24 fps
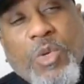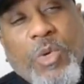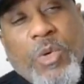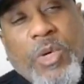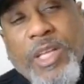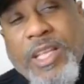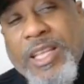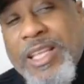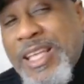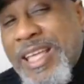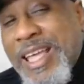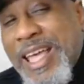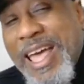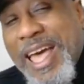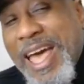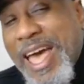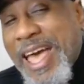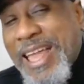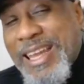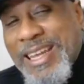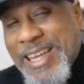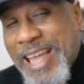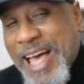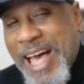to it
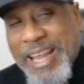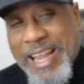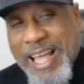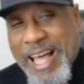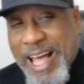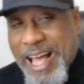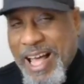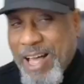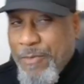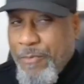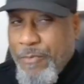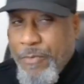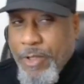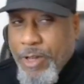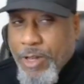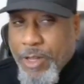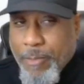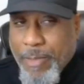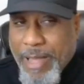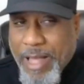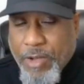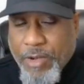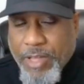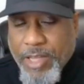and not how I feel
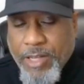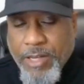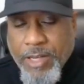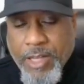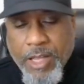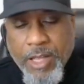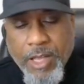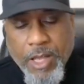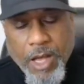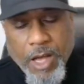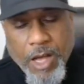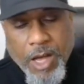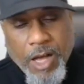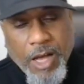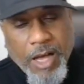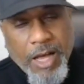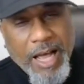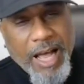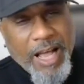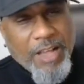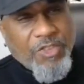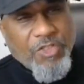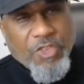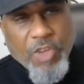about it.
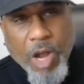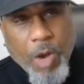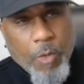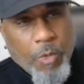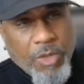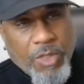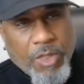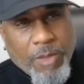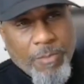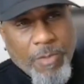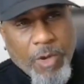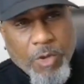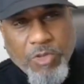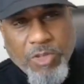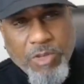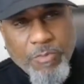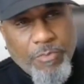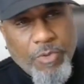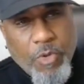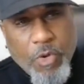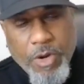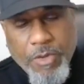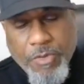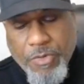I'll start with the most
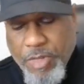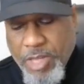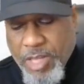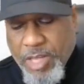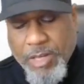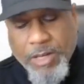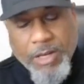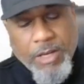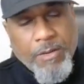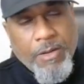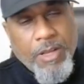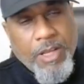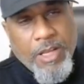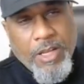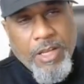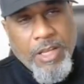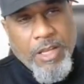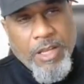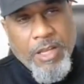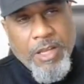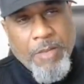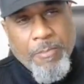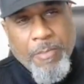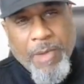important thing
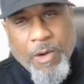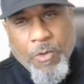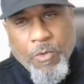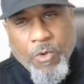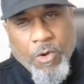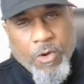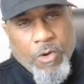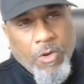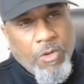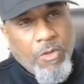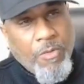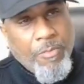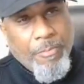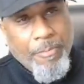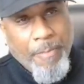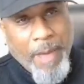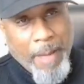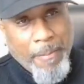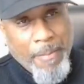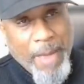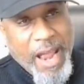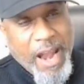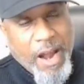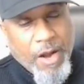in my world,
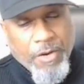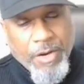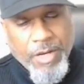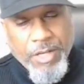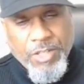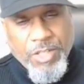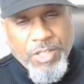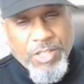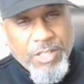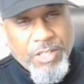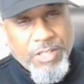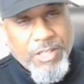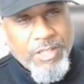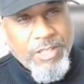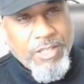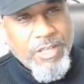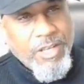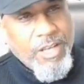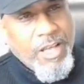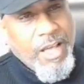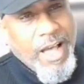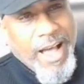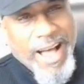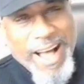my marriage.
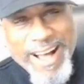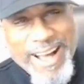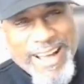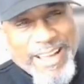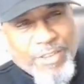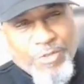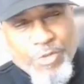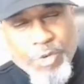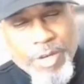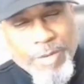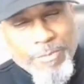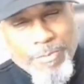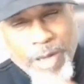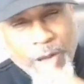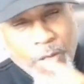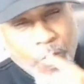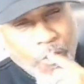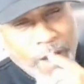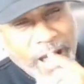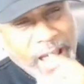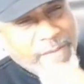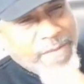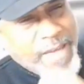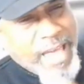How I treat my
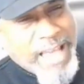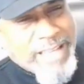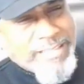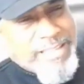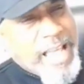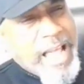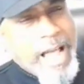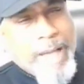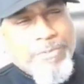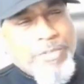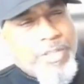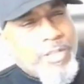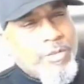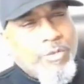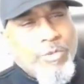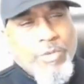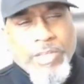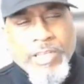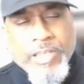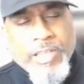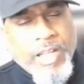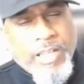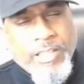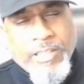wife has
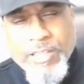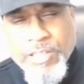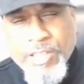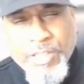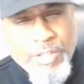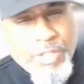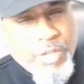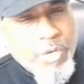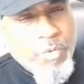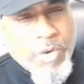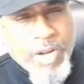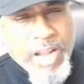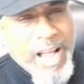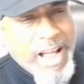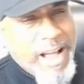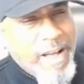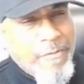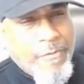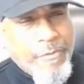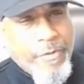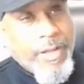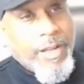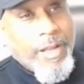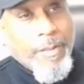absolutely nothing to do with
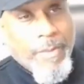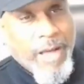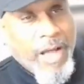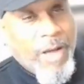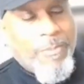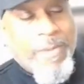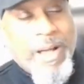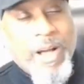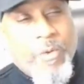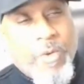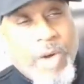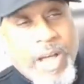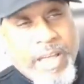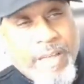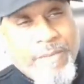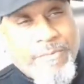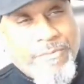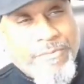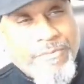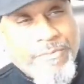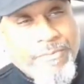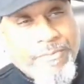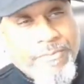how I feel about my wife.